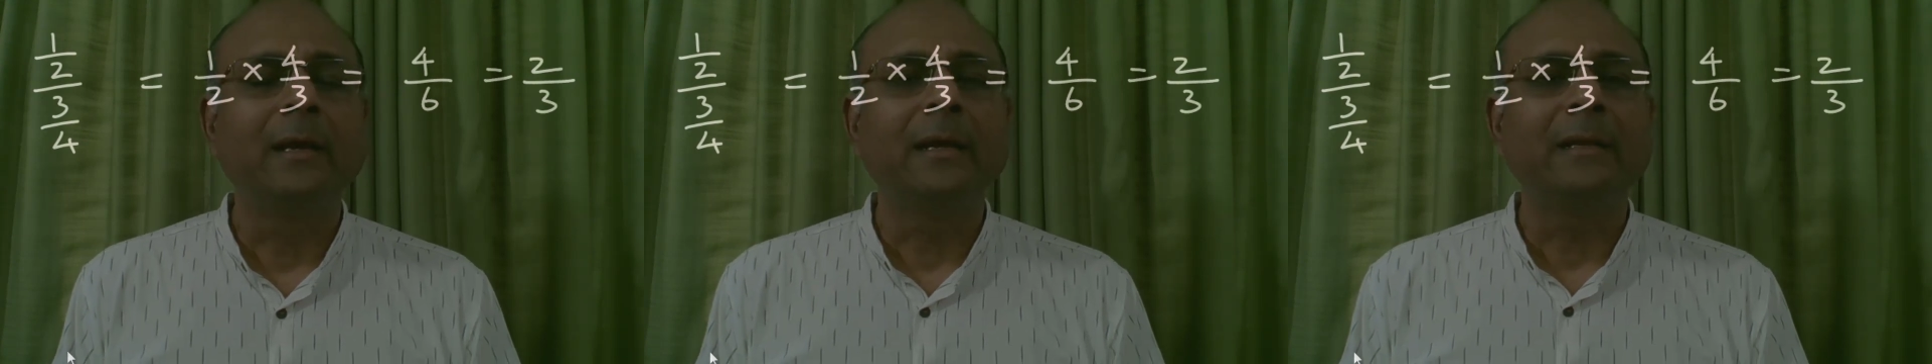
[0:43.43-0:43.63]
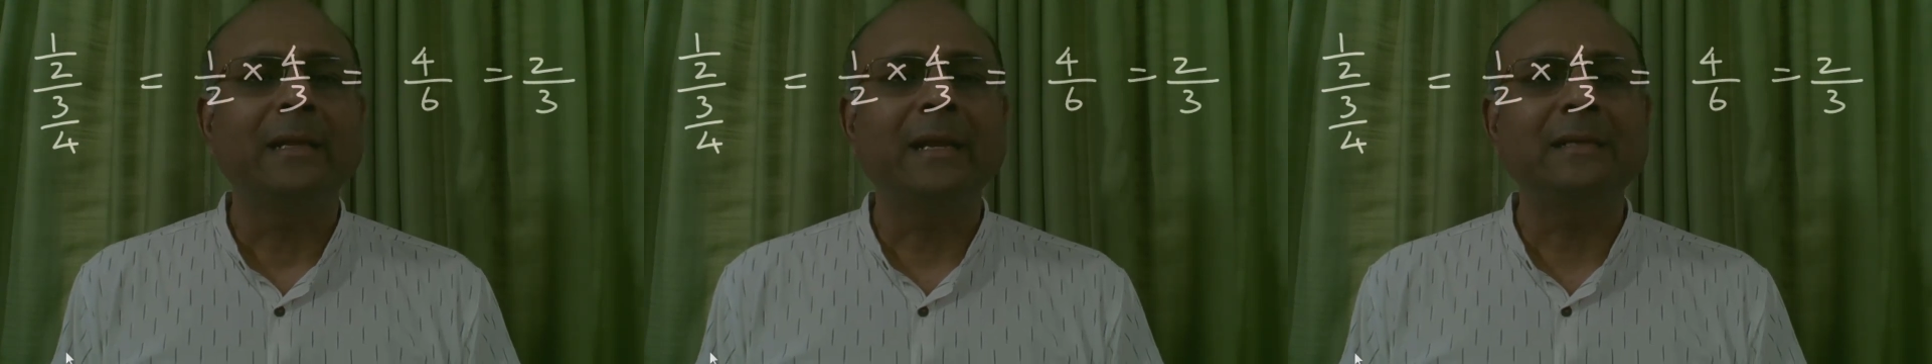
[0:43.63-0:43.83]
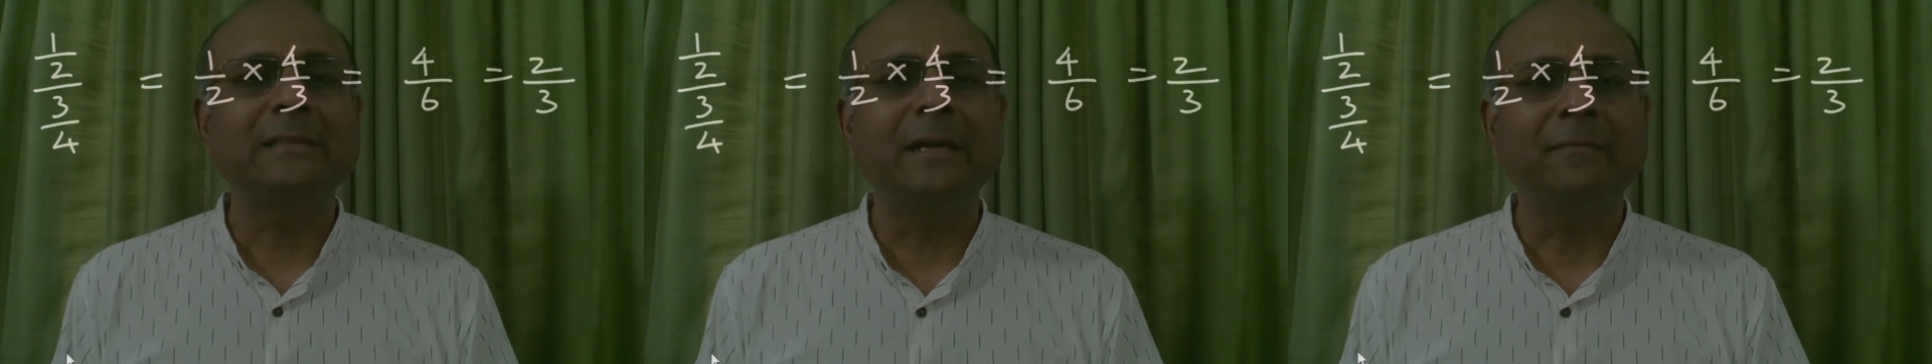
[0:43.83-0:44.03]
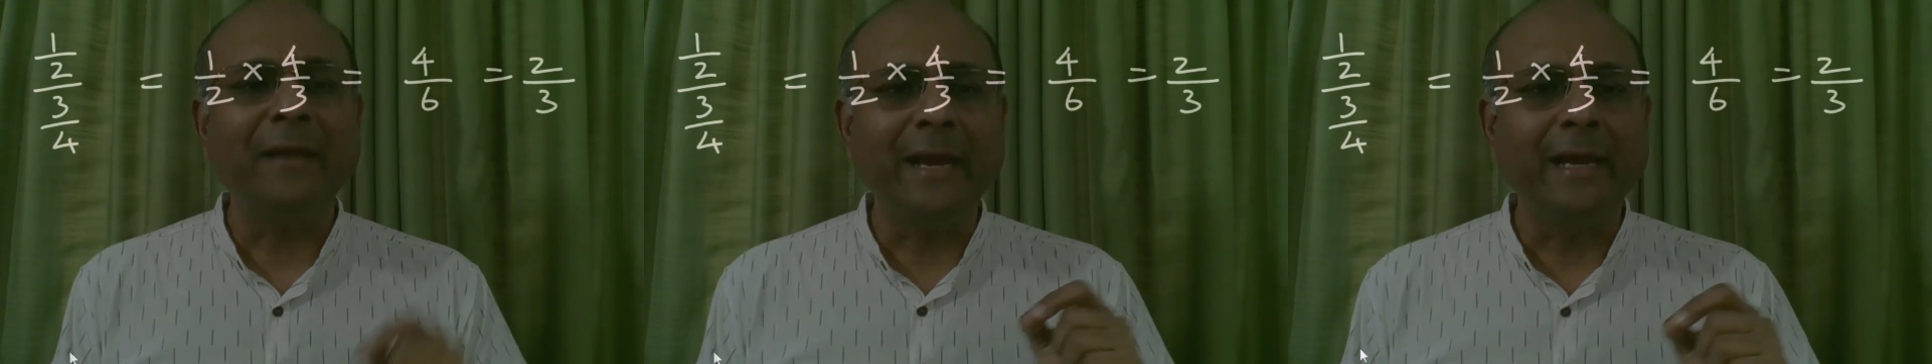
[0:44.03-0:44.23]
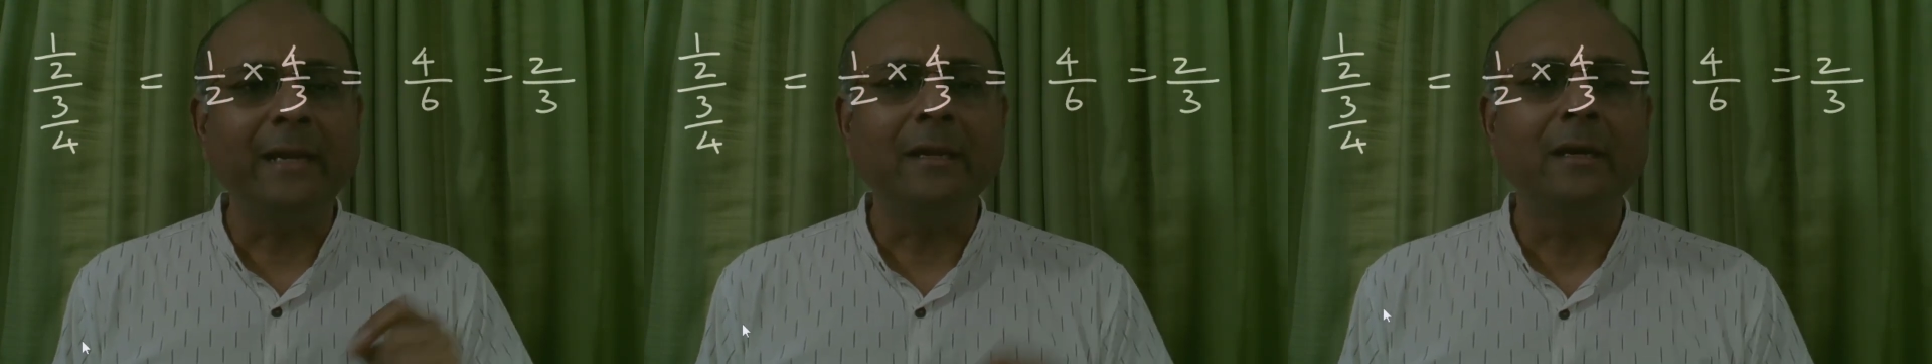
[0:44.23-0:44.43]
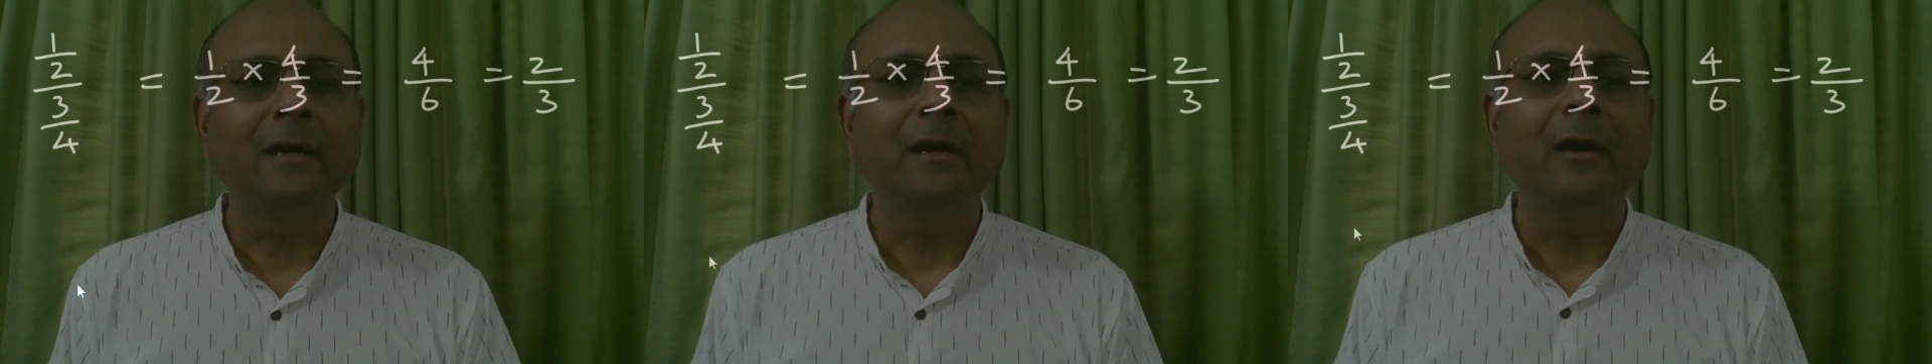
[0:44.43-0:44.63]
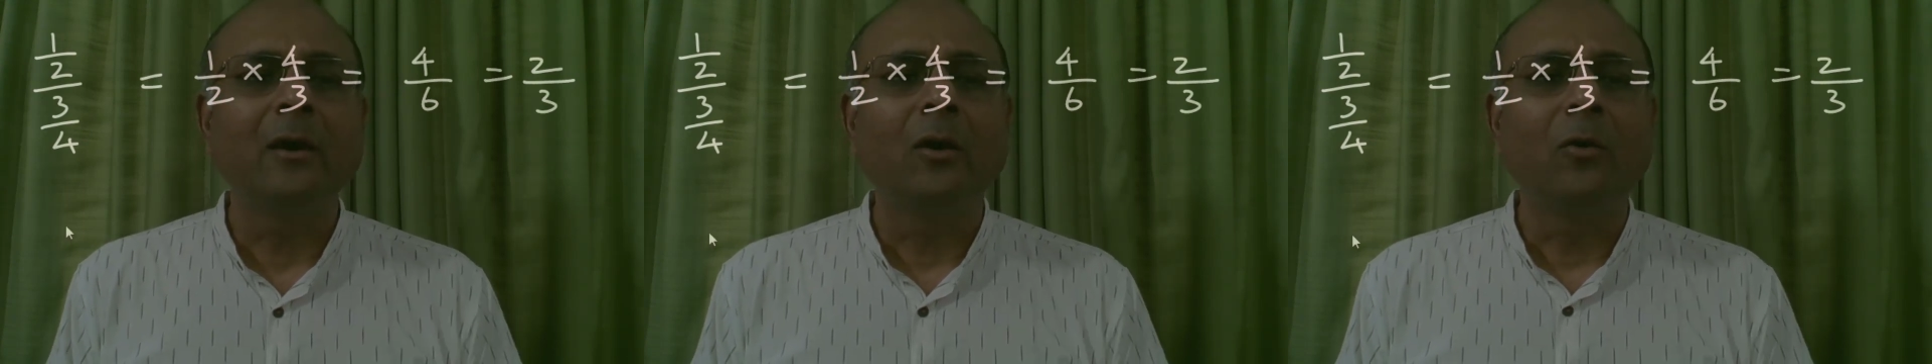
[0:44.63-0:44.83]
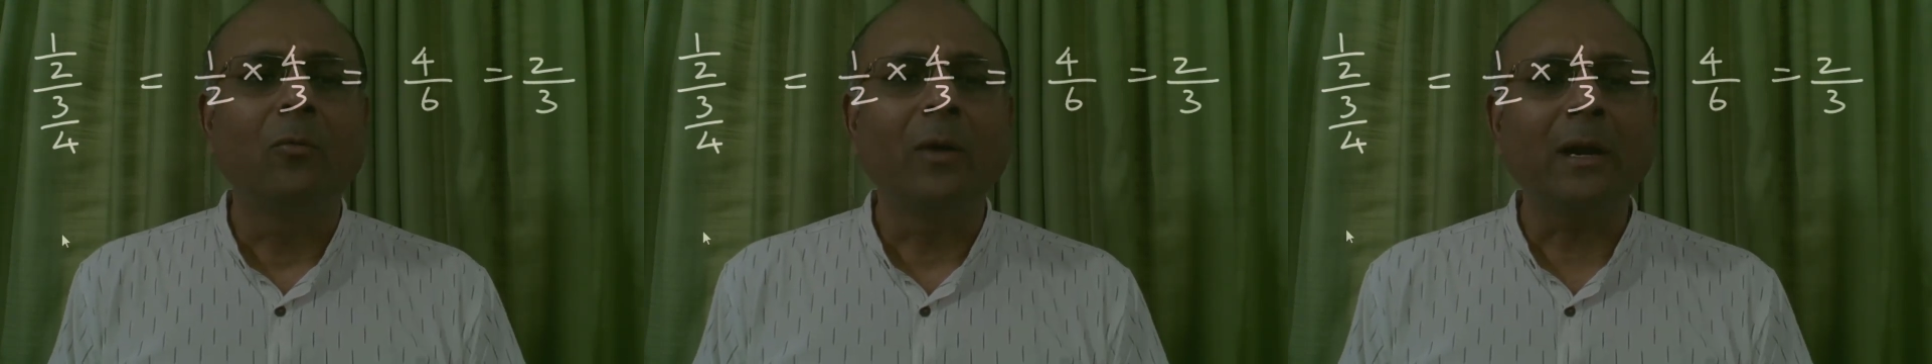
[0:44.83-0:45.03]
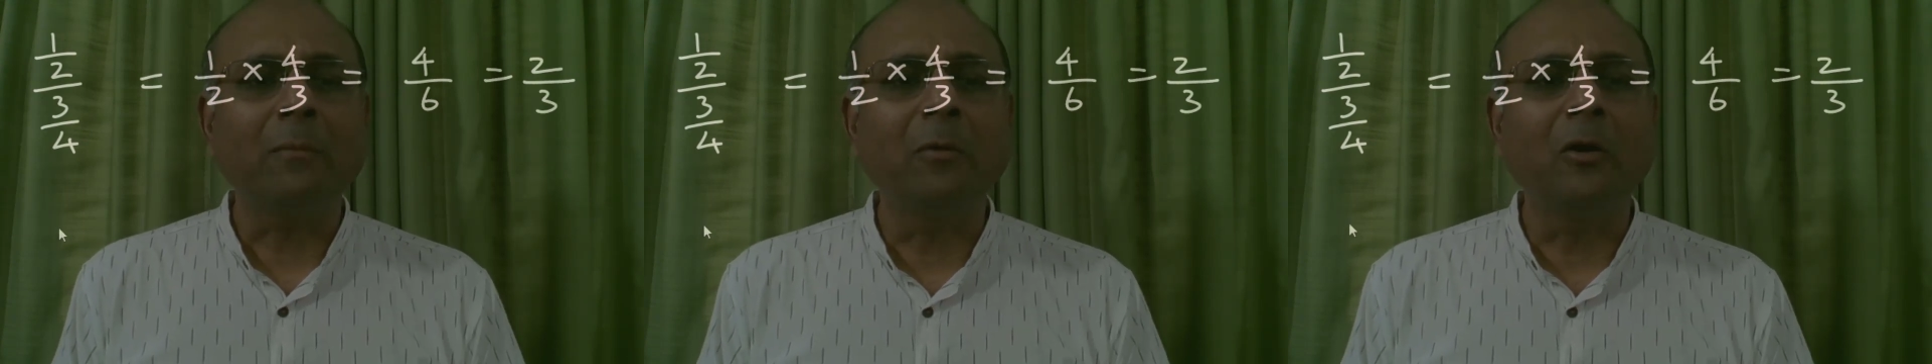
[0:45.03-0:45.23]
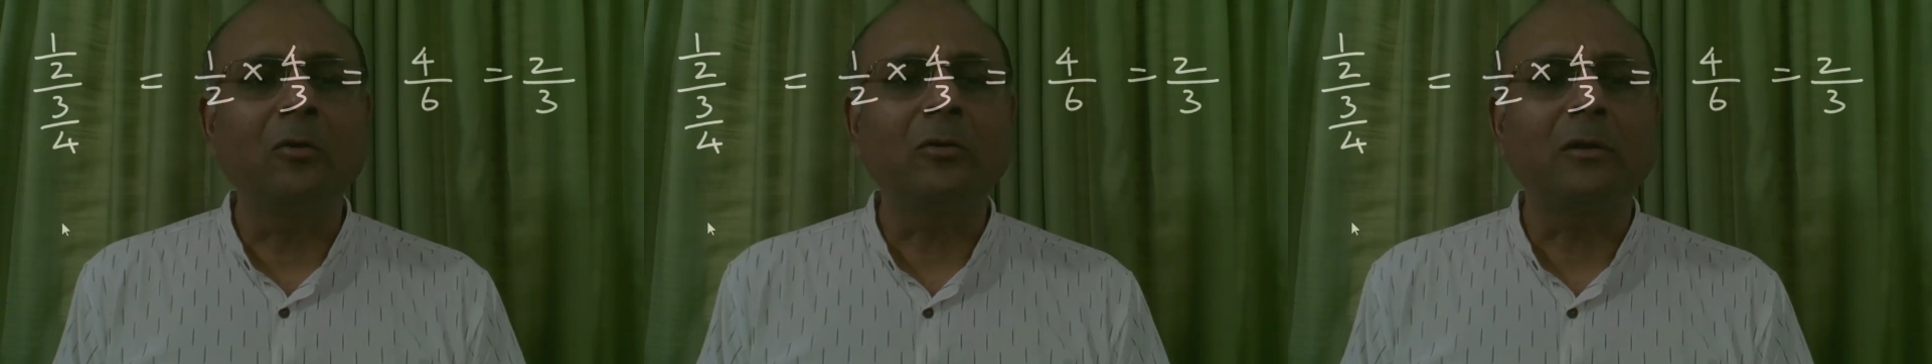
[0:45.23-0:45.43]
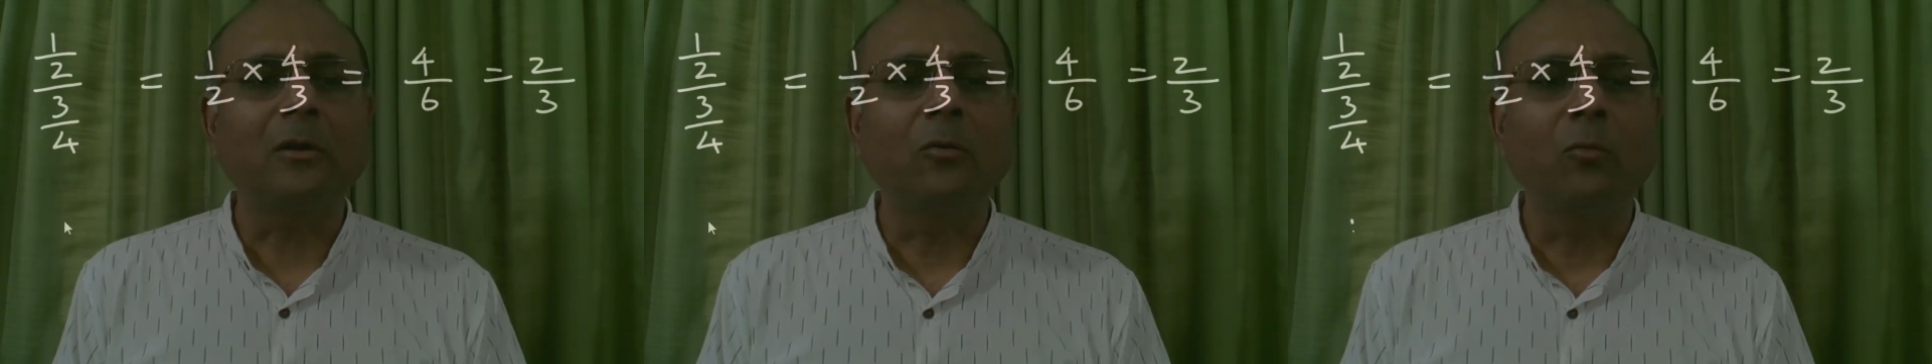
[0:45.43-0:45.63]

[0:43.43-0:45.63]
Then I say wait, what about